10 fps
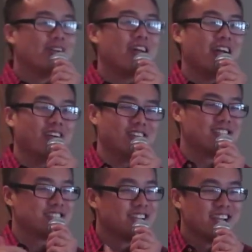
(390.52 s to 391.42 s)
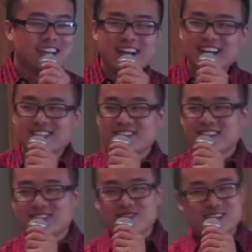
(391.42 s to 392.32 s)
when I was in high school,
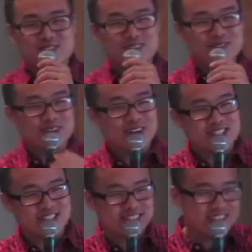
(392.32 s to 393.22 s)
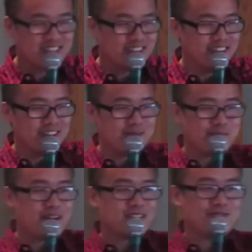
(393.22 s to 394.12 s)
that's my dream. You know, I just couldn't
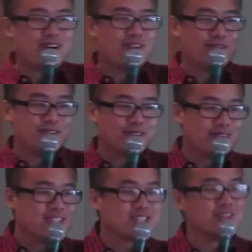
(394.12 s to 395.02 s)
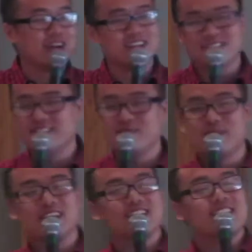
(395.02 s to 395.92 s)
get past five foot three, so I didn't
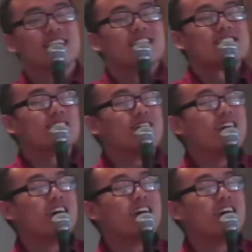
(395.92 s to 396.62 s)
make it. So,